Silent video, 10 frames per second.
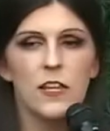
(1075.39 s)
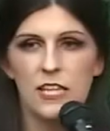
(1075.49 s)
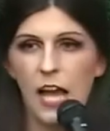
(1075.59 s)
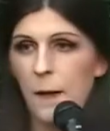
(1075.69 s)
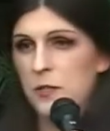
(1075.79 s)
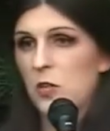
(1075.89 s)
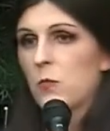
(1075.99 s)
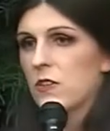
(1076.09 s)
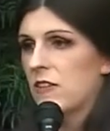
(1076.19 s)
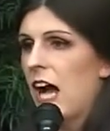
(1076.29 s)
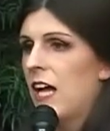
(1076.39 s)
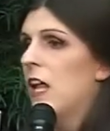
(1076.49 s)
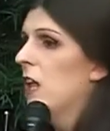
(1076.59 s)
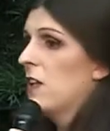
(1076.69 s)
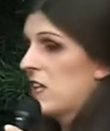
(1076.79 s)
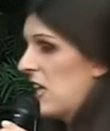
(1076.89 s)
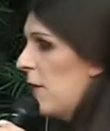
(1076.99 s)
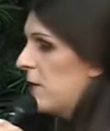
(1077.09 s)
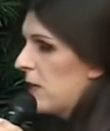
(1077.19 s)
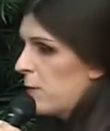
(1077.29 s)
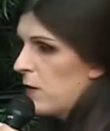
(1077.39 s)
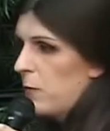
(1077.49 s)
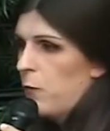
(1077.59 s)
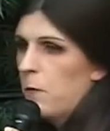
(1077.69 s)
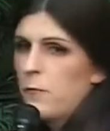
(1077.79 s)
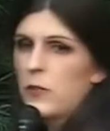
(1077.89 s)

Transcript: The option was not, let's have a different form of